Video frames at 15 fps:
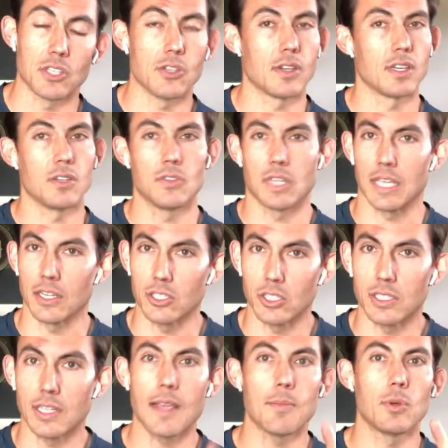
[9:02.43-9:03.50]
You can use a kitchen
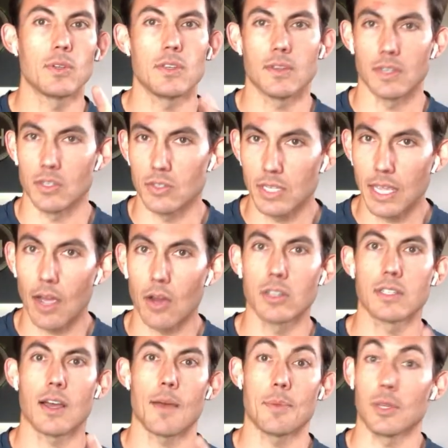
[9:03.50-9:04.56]
table, you can use a
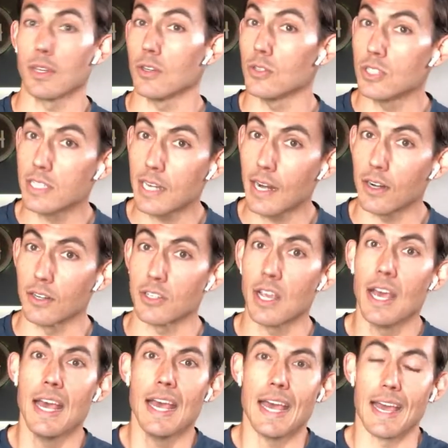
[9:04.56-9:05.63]
countertop, you can use stairs.
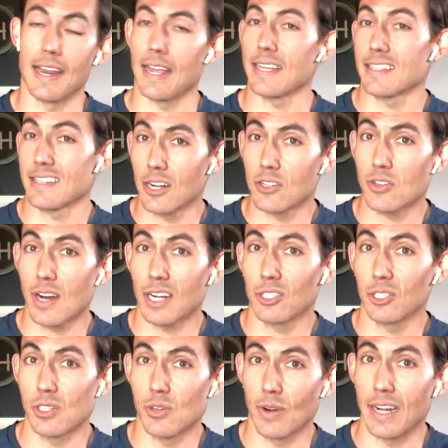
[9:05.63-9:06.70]
And stairs are
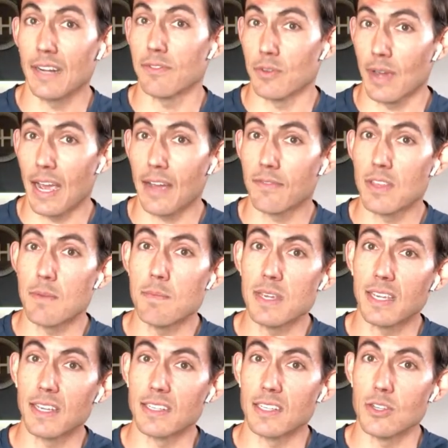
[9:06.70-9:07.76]
actually great if you have them
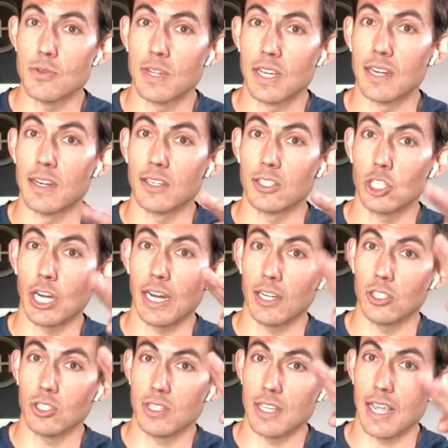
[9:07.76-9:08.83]
because you can
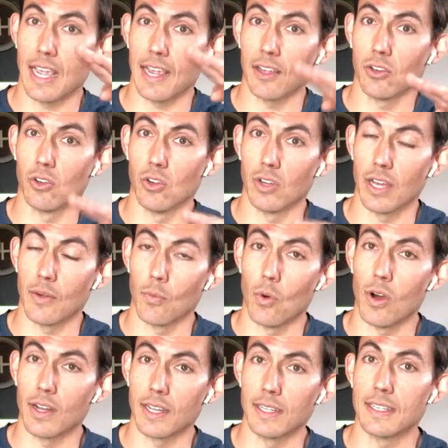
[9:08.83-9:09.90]
change the angle and
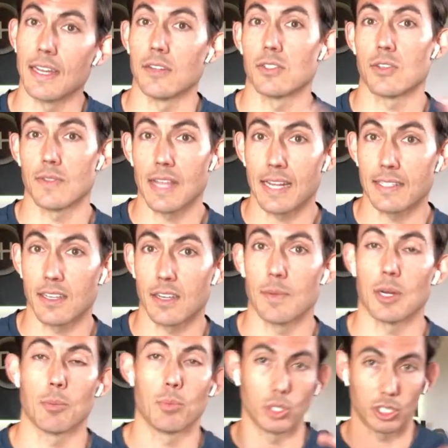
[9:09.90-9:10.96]
walk it down. So that's going to be
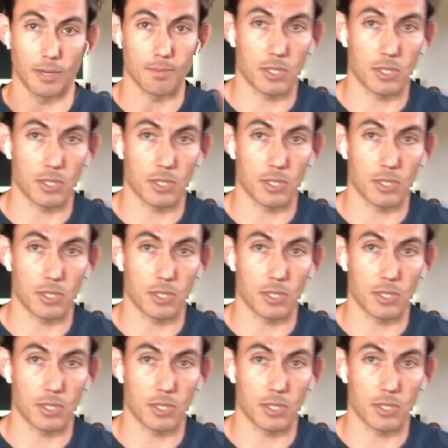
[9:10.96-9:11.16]
your push-up.